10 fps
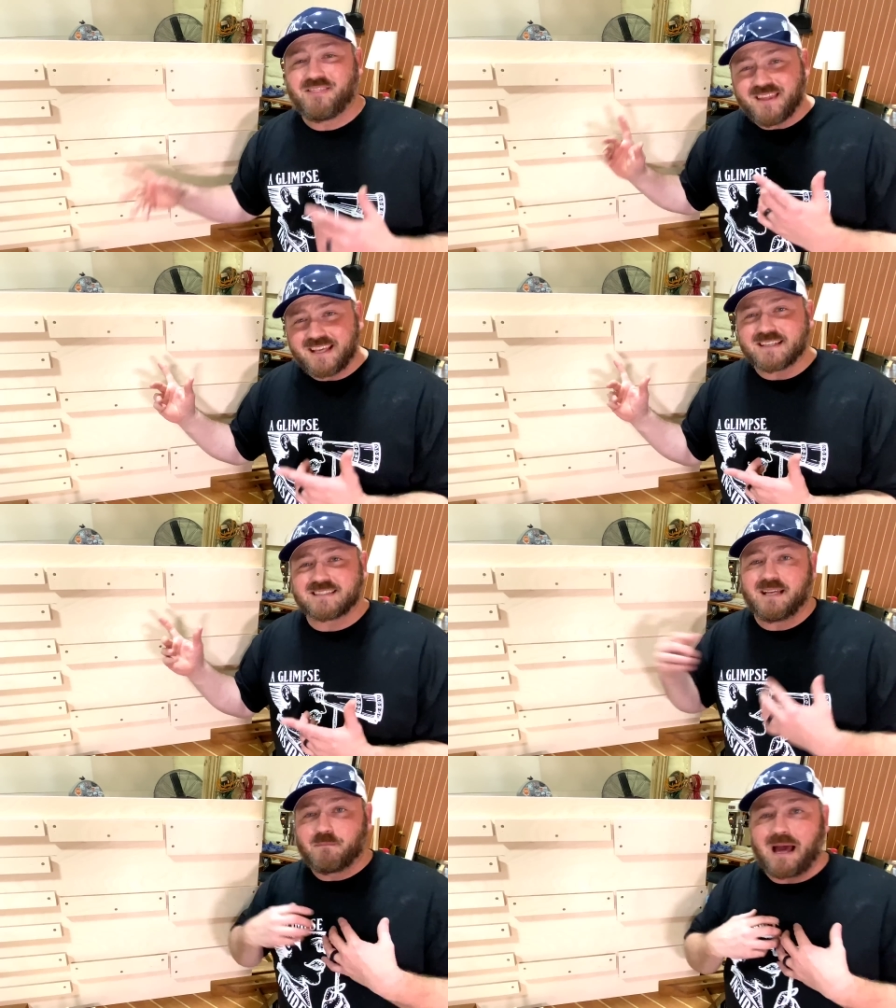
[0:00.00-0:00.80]
these,
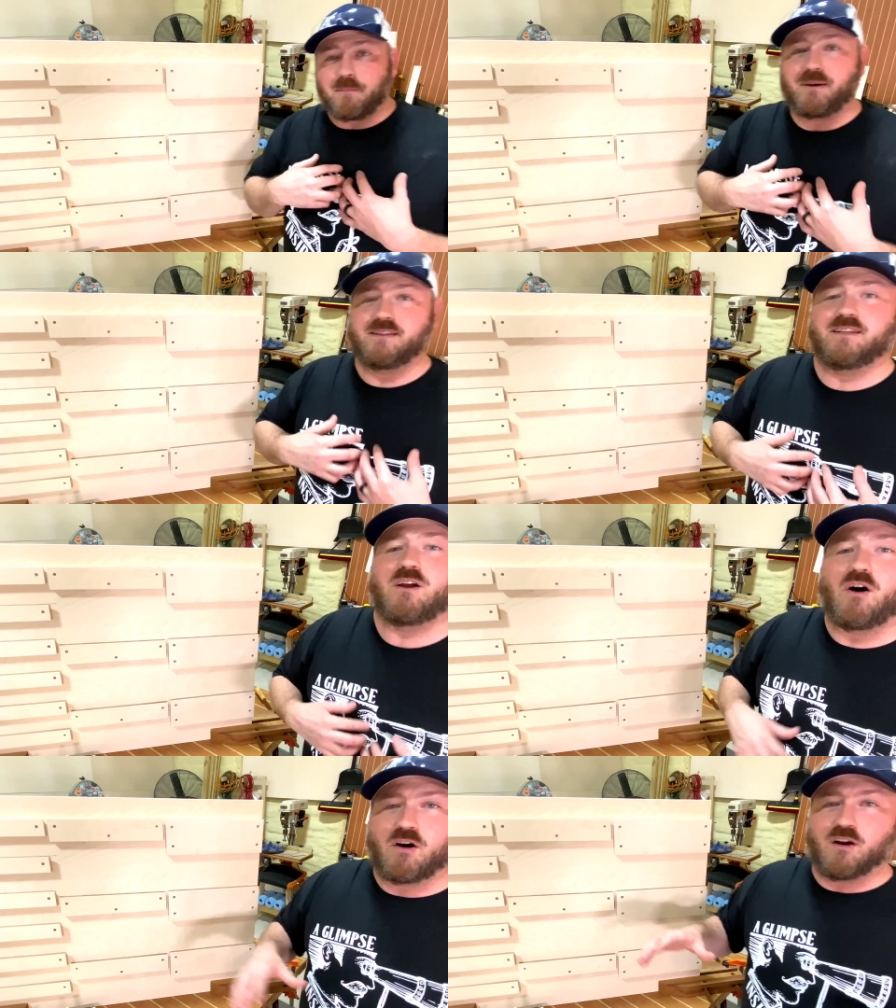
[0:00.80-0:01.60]
in my
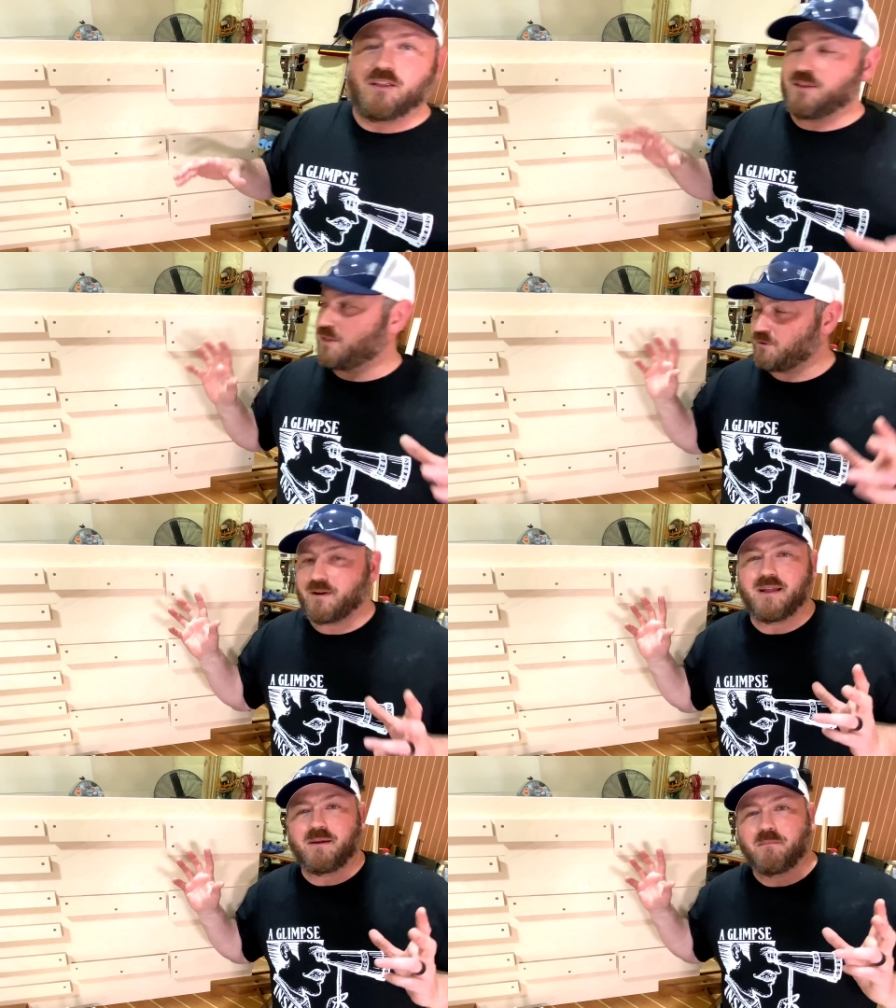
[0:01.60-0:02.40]
opinion, are the
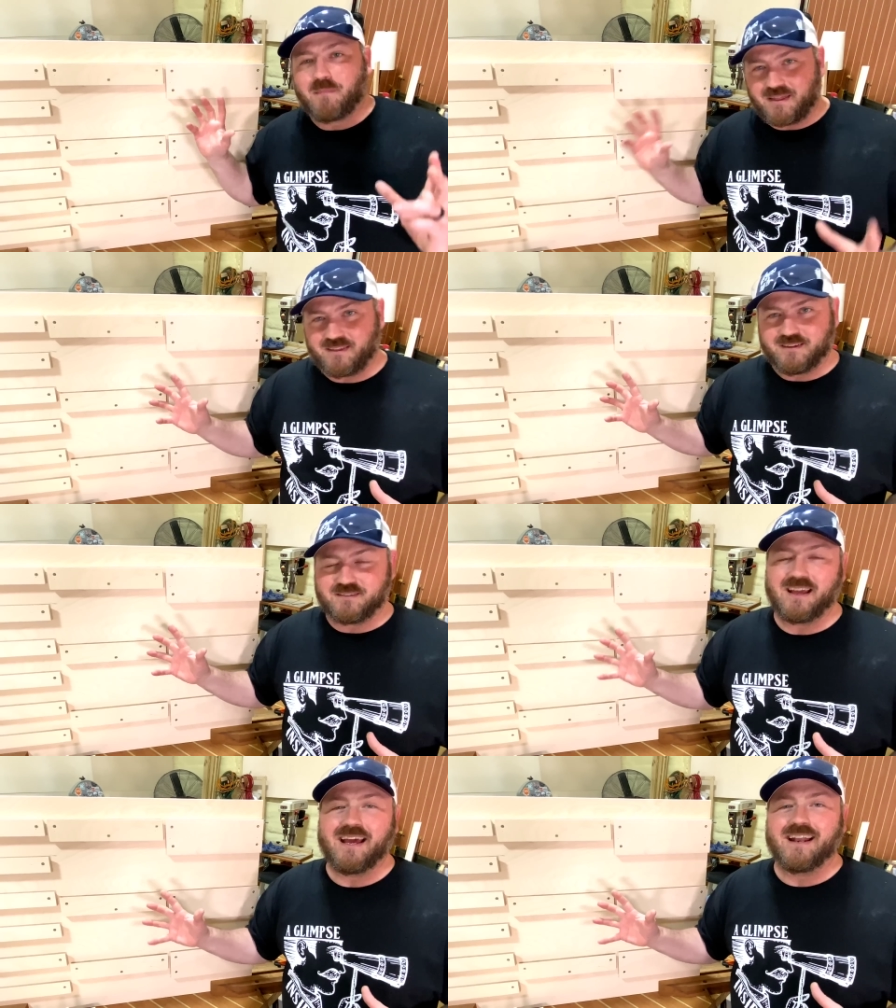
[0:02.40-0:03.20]
three methods.
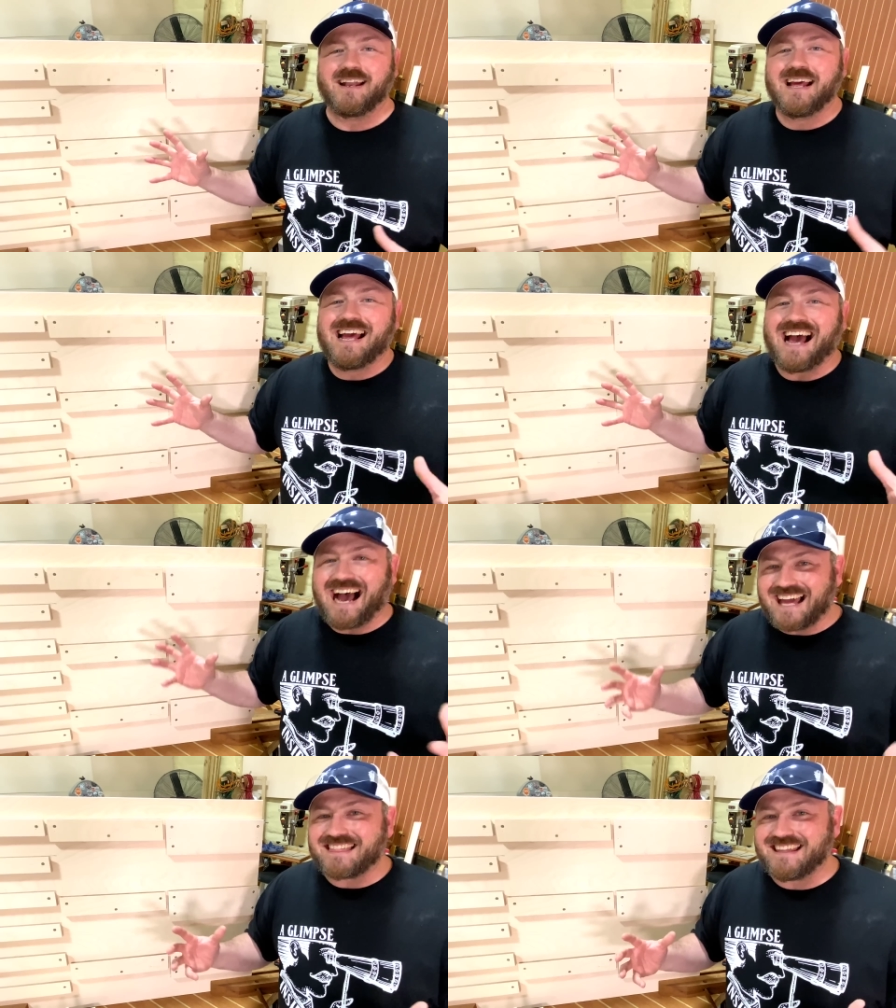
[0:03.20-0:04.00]
And
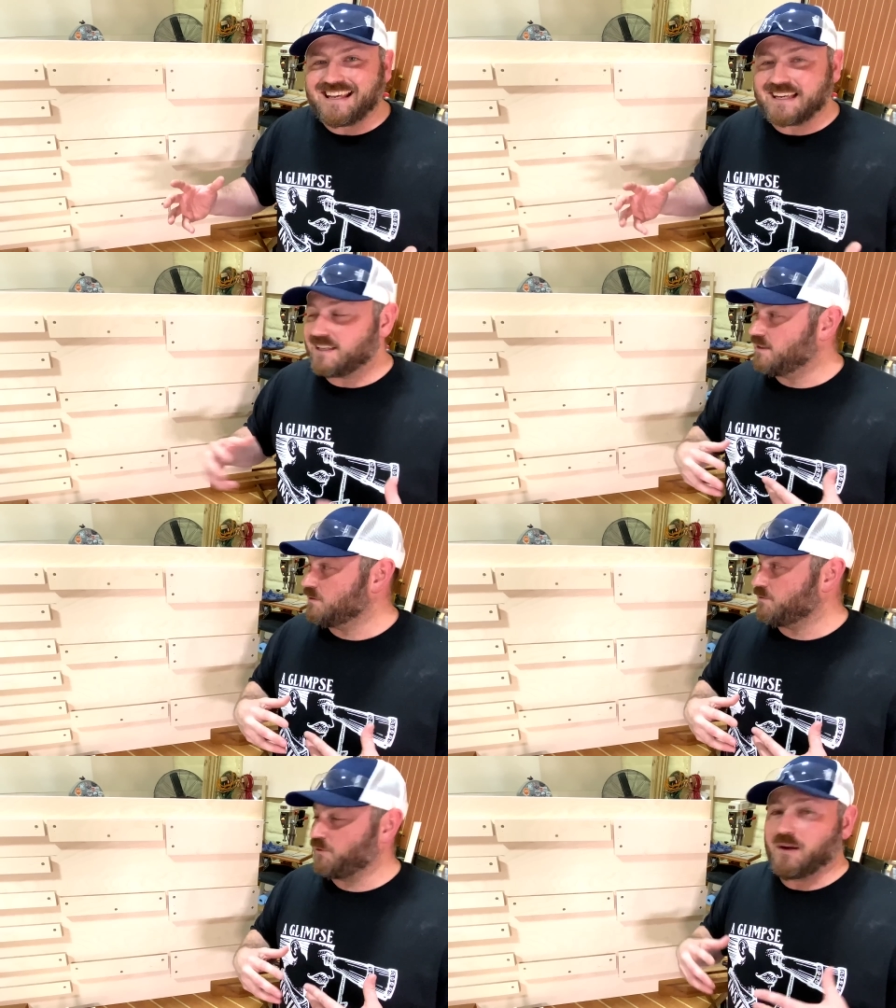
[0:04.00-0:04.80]
I
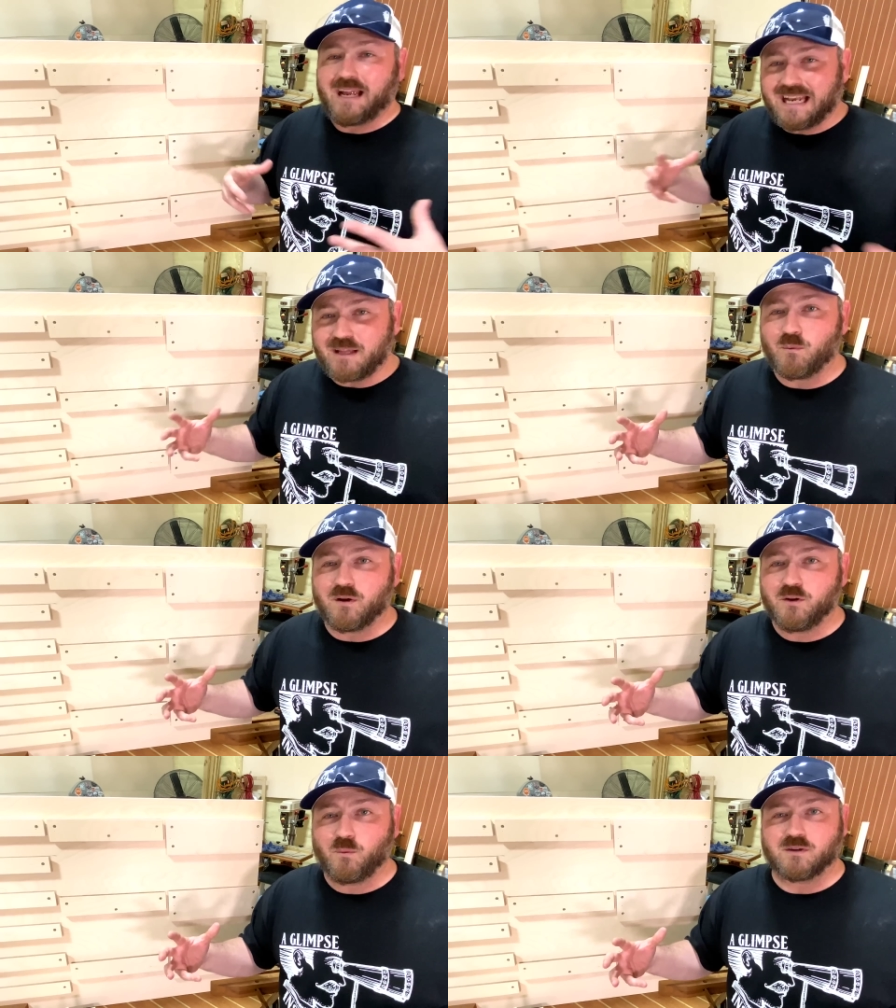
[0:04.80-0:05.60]
think for
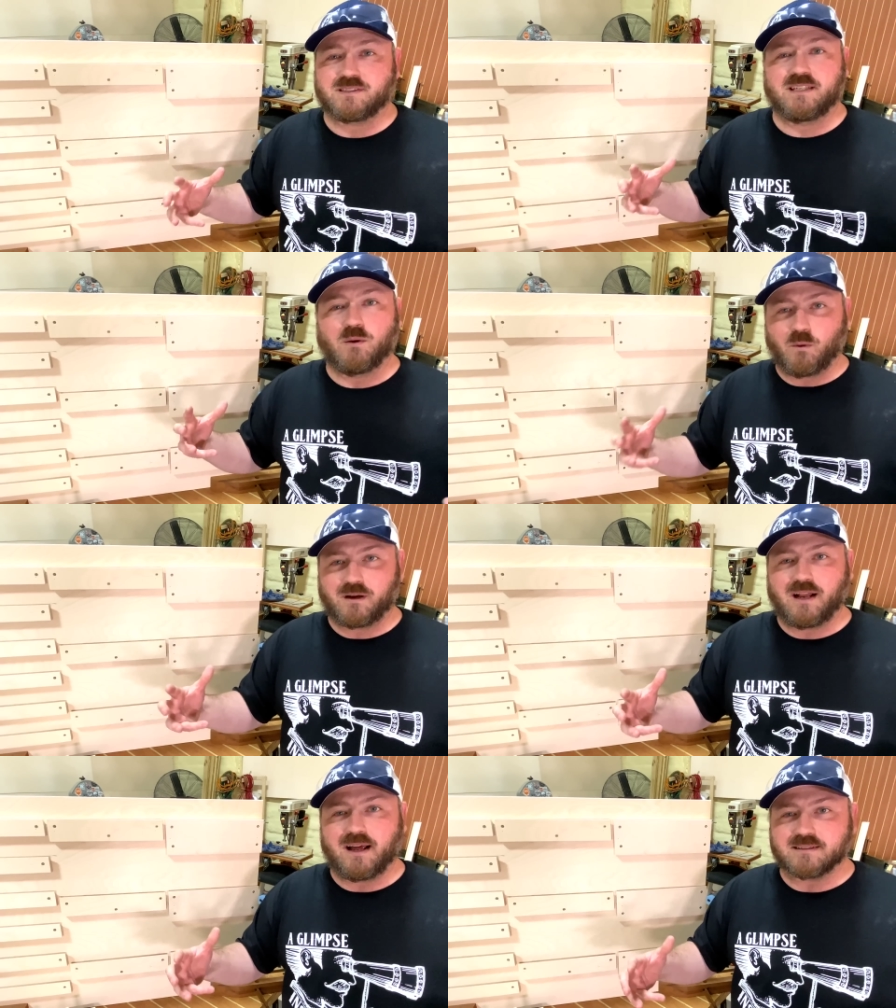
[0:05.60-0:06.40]
anyone who wants to get
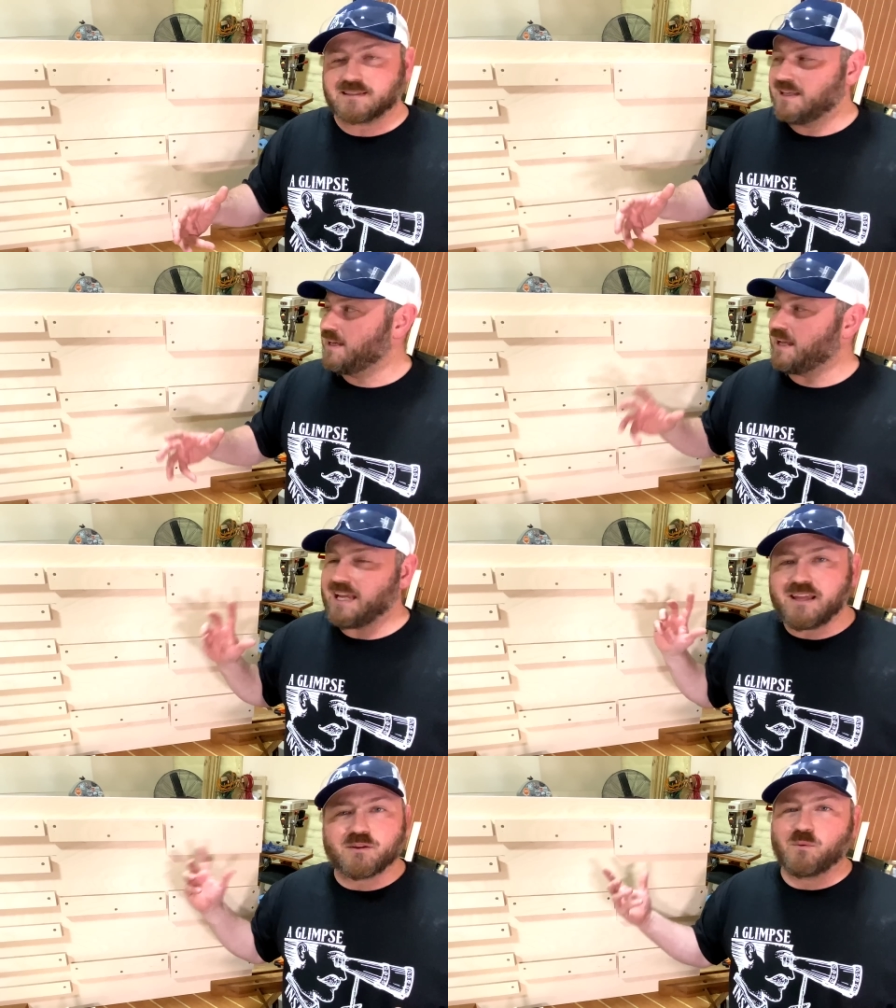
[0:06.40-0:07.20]
organized,
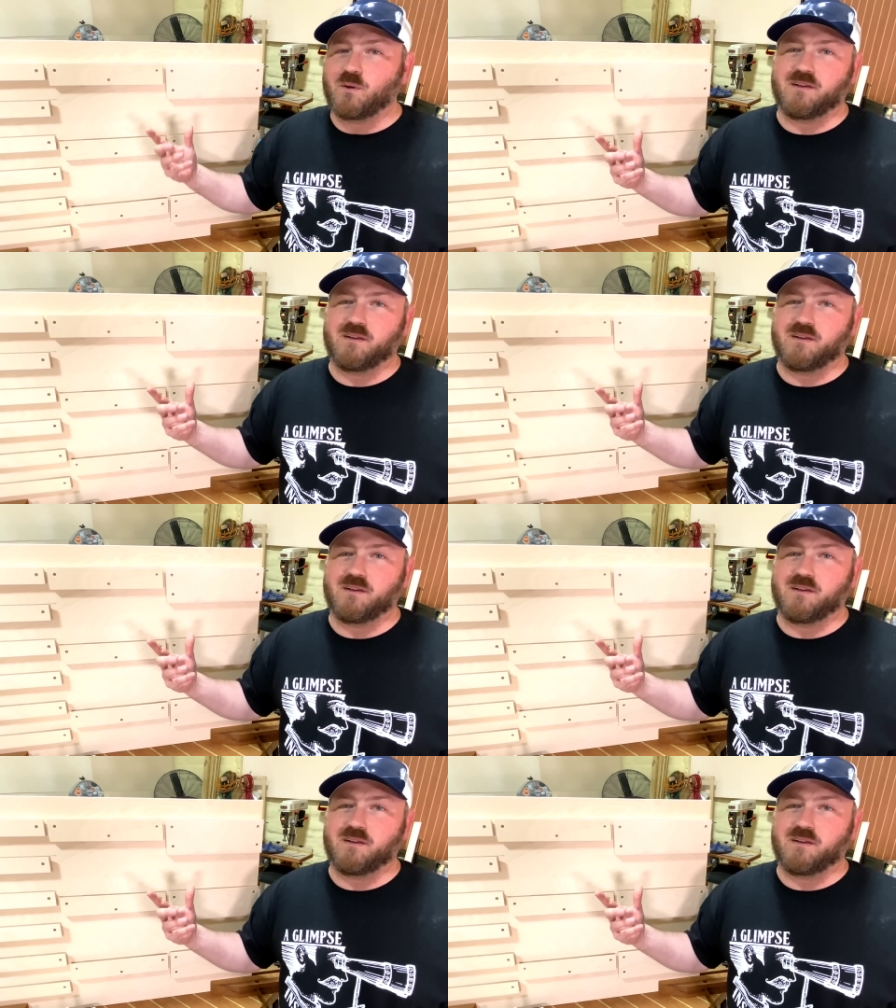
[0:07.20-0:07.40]
either one